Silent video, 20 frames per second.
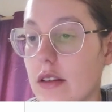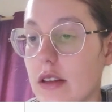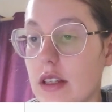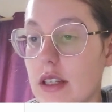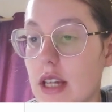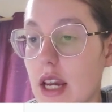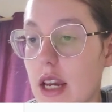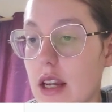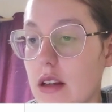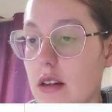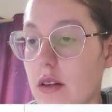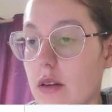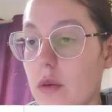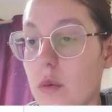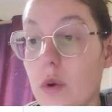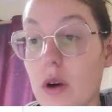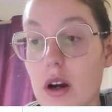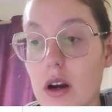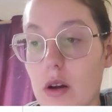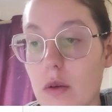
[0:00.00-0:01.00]
the date,
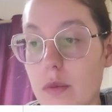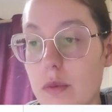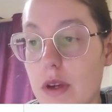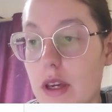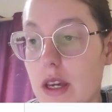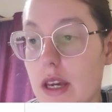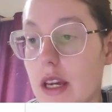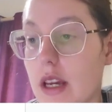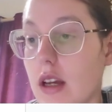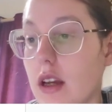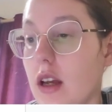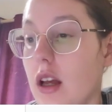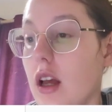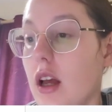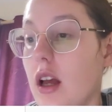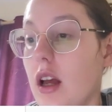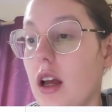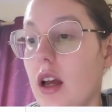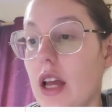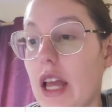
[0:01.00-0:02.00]
where I'll be,
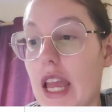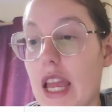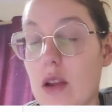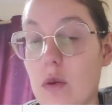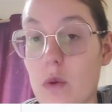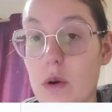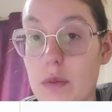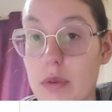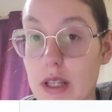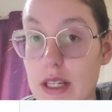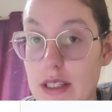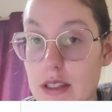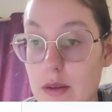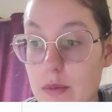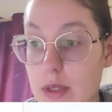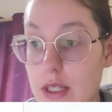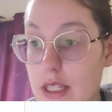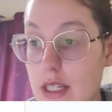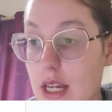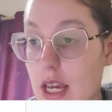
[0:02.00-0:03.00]
in what place I'm
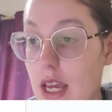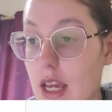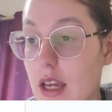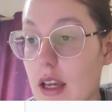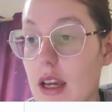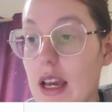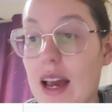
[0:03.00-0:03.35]
staying,